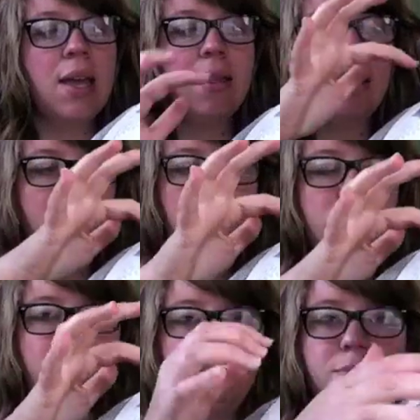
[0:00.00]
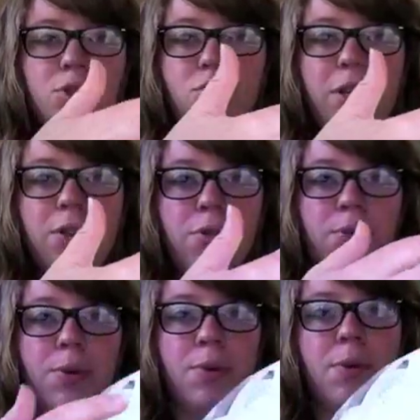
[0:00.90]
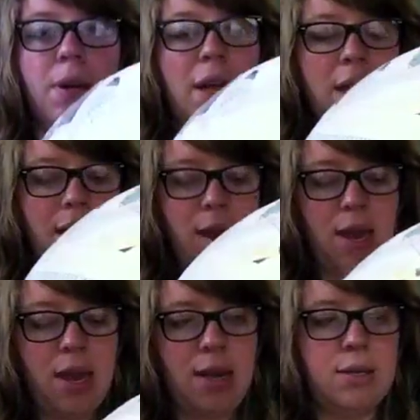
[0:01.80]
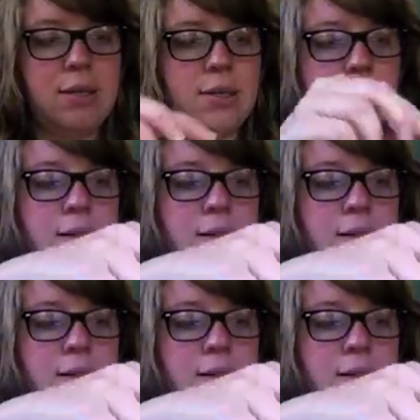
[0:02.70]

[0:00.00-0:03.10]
and then I pushed some string through and